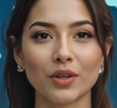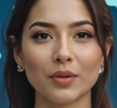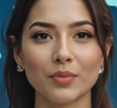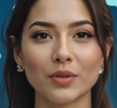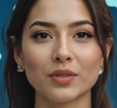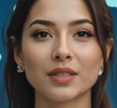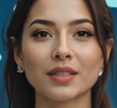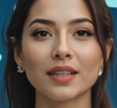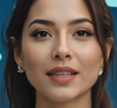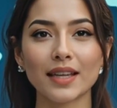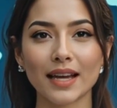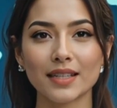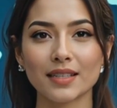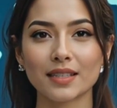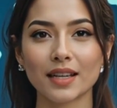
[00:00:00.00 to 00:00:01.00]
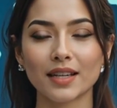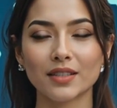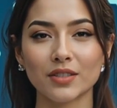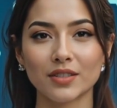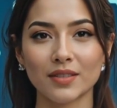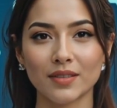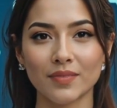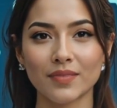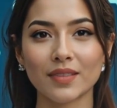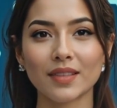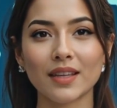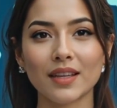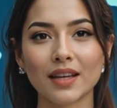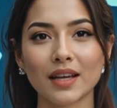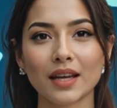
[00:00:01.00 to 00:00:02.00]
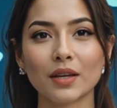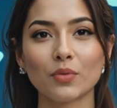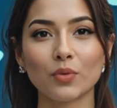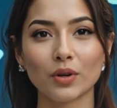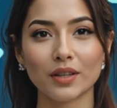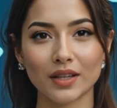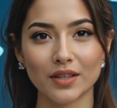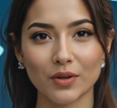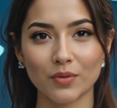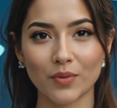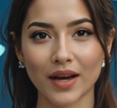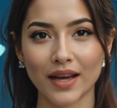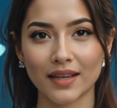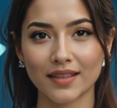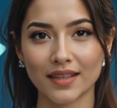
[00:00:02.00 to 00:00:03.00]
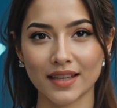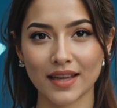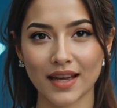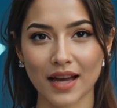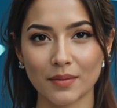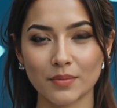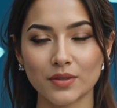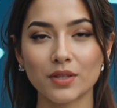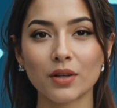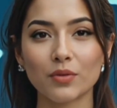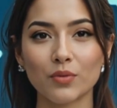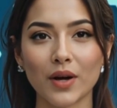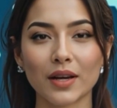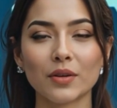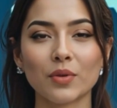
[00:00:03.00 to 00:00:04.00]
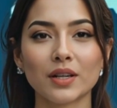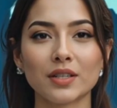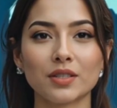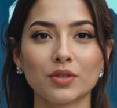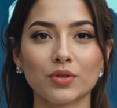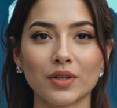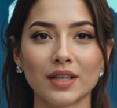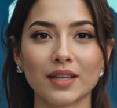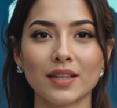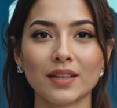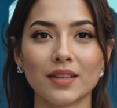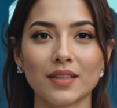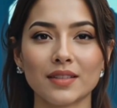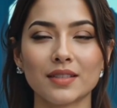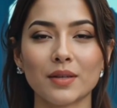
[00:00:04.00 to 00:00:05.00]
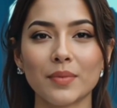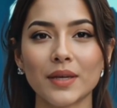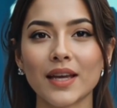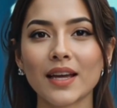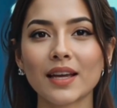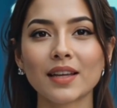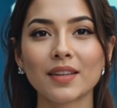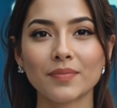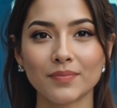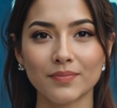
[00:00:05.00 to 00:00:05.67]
you can move to the next stage, enrolling your brand in Amazon Brand Registry. To begin,